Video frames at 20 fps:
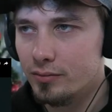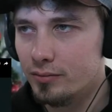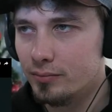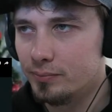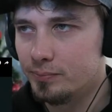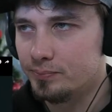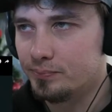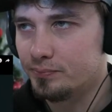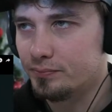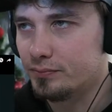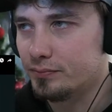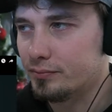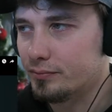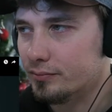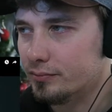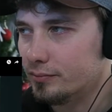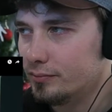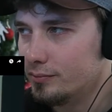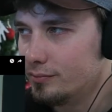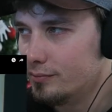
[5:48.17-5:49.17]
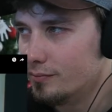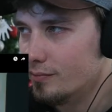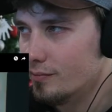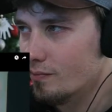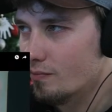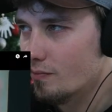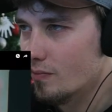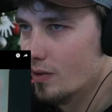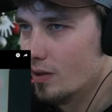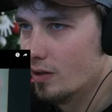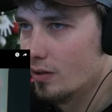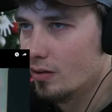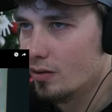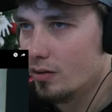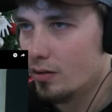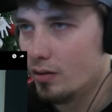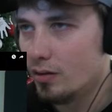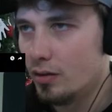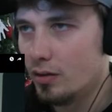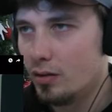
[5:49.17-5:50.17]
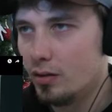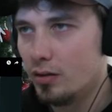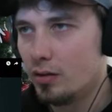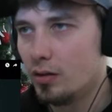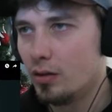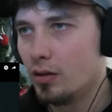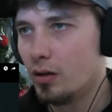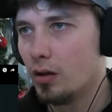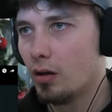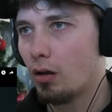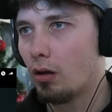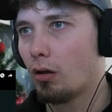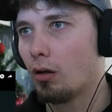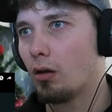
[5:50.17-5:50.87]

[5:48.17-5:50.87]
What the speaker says: (silence)